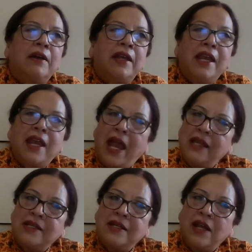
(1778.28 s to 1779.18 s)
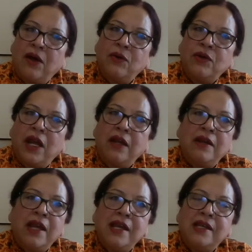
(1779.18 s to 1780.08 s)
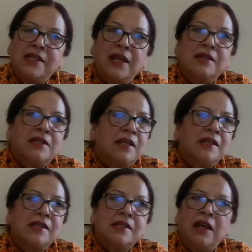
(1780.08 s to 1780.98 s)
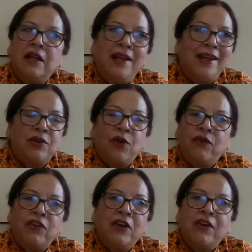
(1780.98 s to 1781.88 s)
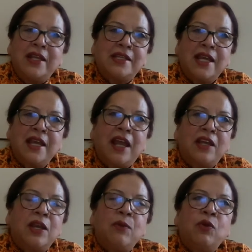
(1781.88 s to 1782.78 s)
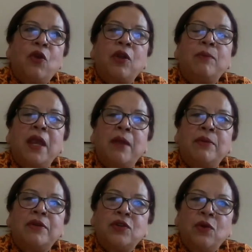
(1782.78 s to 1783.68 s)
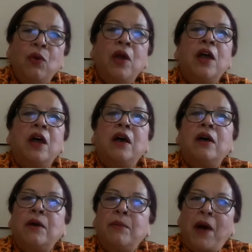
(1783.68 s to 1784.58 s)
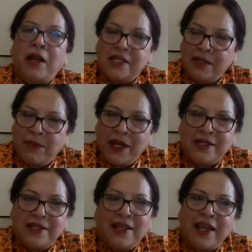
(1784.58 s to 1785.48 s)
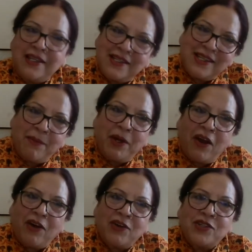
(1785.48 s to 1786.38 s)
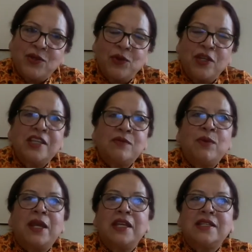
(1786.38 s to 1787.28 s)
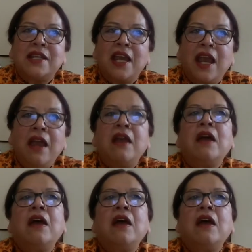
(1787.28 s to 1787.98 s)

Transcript: he cancelled out and he sent his letter of regret saying that he would not be able to participate in that seminar. So this, we can say,